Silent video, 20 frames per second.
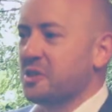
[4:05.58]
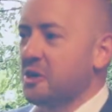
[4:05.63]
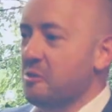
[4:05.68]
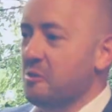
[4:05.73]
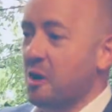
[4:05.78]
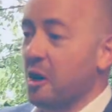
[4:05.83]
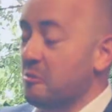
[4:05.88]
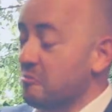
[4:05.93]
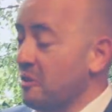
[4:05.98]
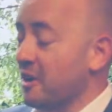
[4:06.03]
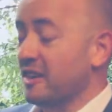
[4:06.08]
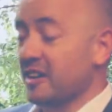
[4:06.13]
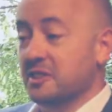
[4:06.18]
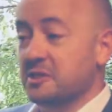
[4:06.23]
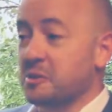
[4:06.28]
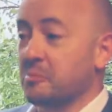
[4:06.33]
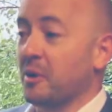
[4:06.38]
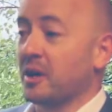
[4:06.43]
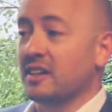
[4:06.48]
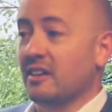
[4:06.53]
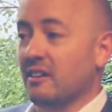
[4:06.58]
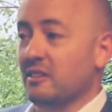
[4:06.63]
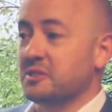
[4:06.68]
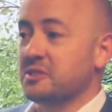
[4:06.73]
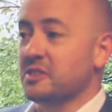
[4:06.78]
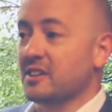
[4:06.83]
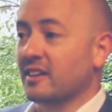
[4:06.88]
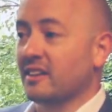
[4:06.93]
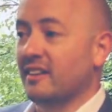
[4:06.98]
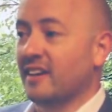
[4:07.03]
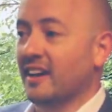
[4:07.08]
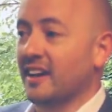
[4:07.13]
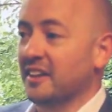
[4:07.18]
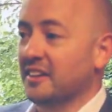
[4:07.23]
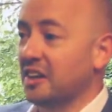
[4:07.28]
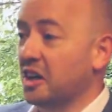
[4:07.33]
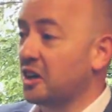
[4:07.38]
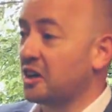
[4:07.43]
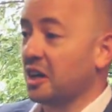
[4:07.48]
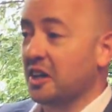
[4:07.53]
so I'm really into my karting.
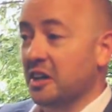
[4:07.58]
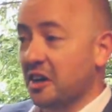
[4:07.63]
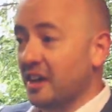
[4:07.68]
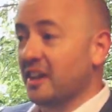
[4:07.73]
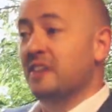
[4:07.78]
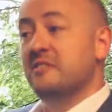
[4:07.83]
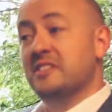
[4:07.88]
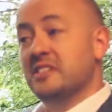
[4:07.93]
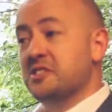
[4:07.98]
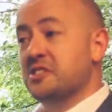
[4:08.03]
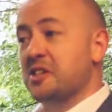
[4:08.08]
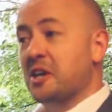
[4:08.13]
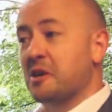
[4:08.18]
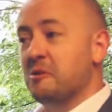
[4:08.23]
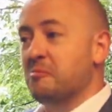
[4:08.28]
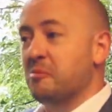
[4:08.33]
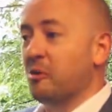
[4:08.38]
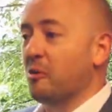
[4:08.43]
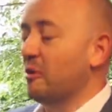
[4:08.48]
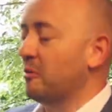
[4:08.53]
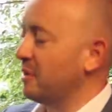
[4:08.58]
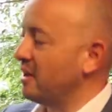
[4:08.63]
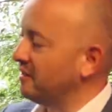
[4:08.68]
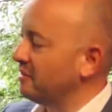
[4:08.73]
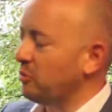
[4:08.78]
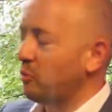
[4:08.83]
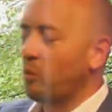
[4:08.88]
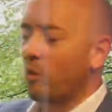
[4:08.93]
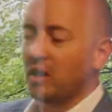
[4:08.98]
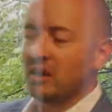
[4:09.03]
And luckily I live in Singapore and we have a